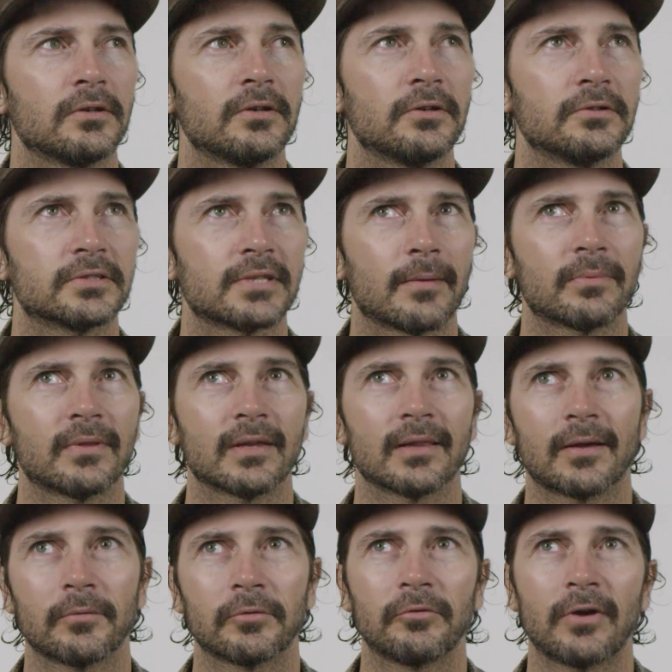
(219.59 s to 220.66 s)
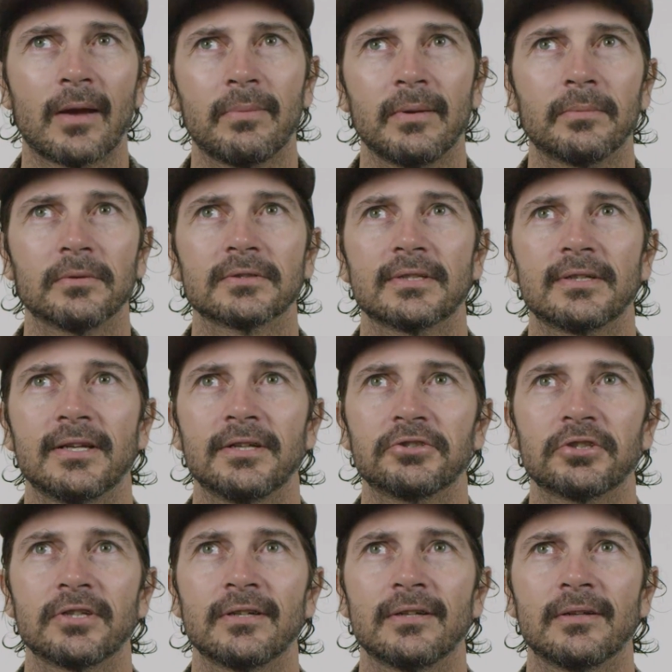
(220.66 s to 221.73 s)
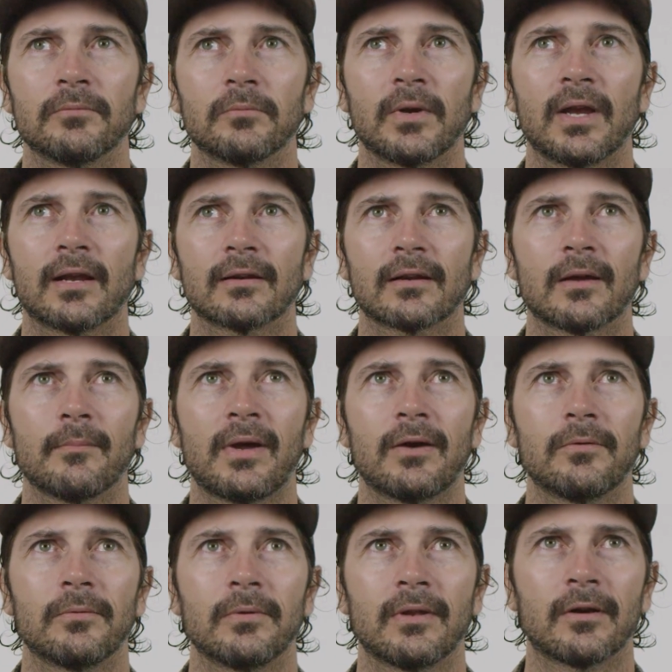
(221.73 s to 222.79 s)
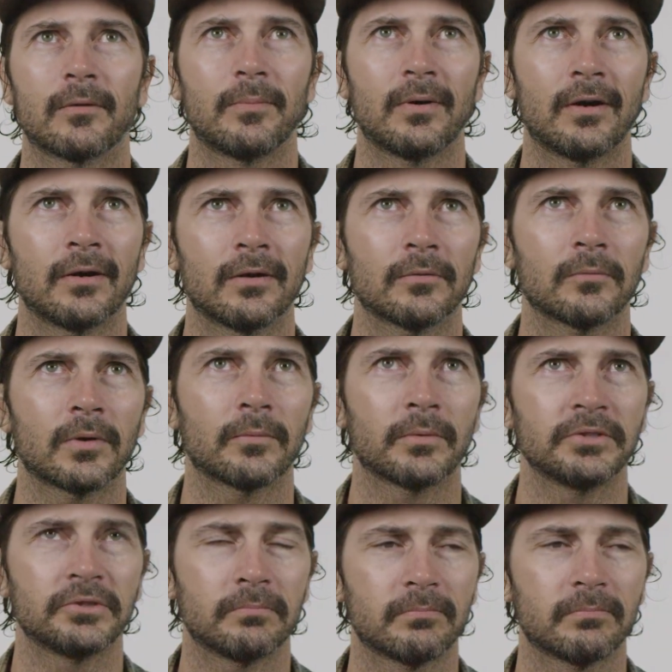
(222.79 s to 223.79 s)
do something that would grab people's attention, and we hadn't come out with our part where we